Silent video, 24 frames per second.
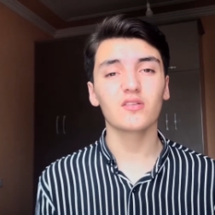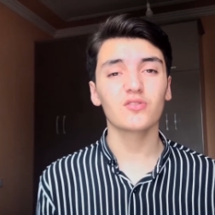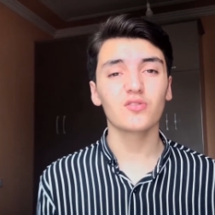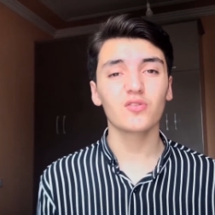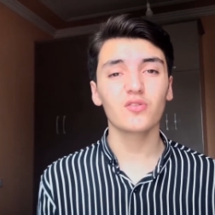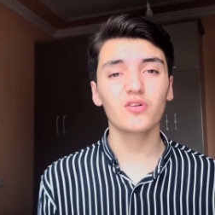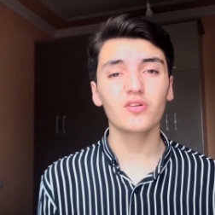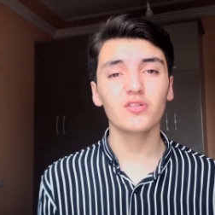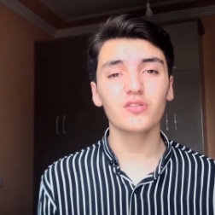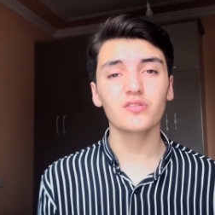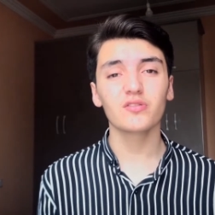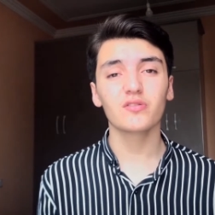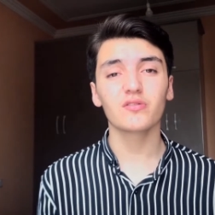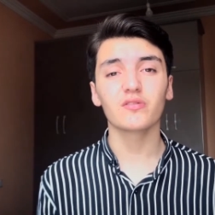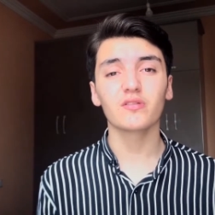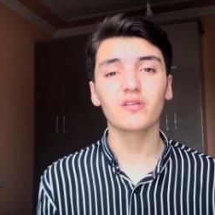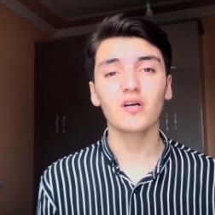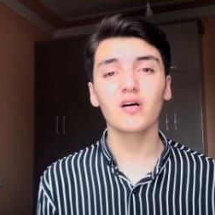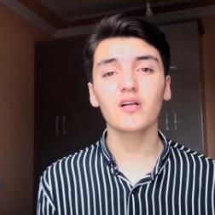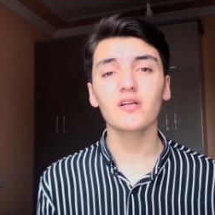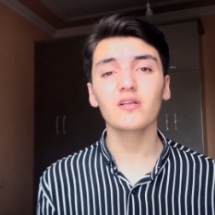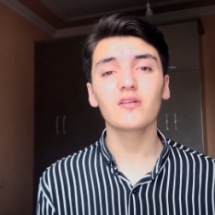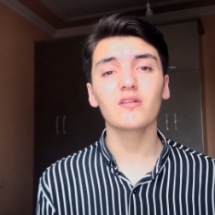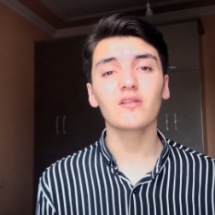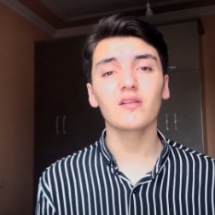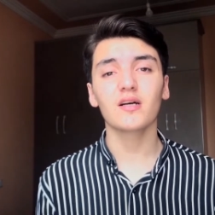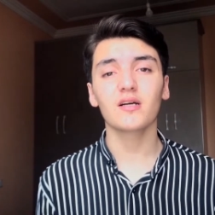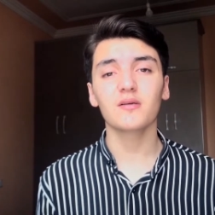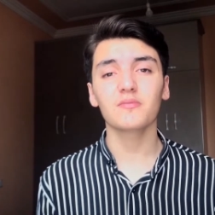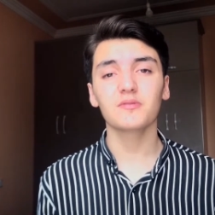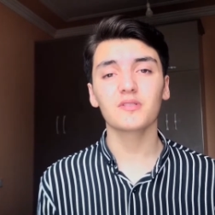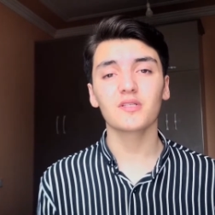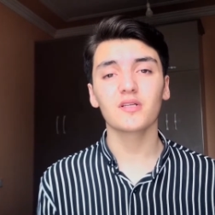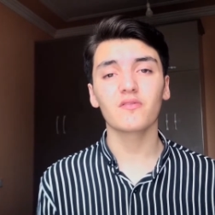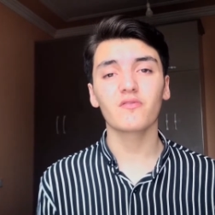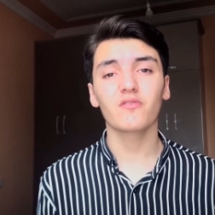stars could not
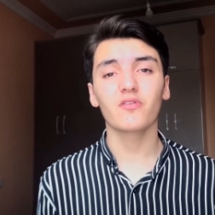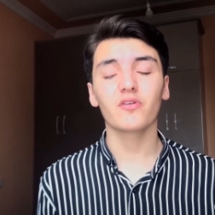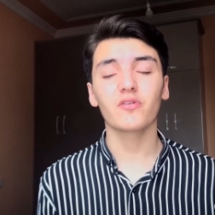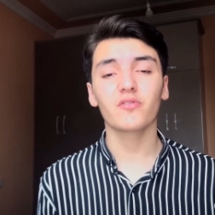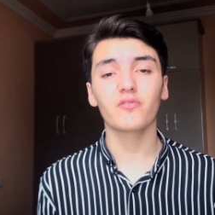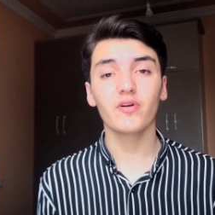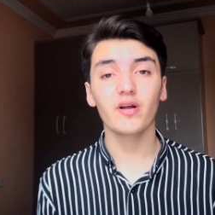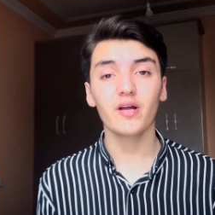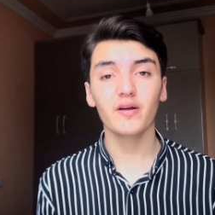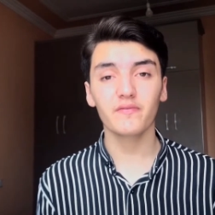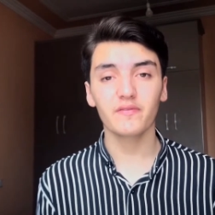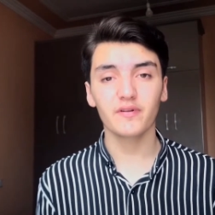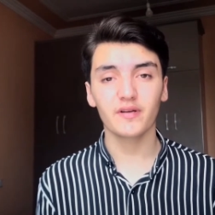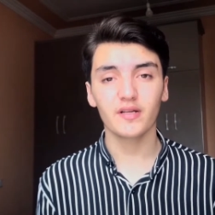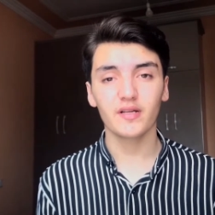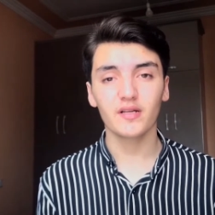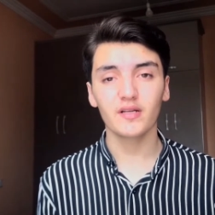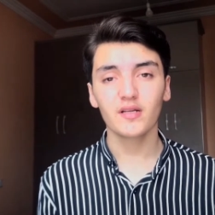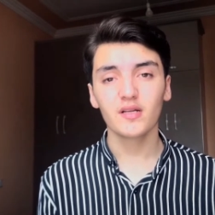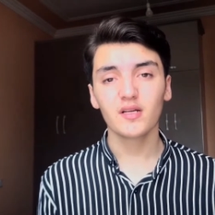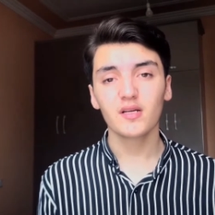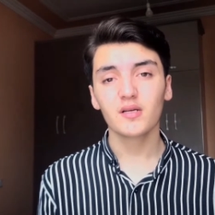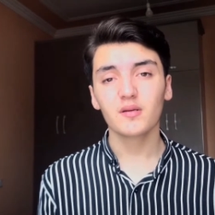collapse under gravity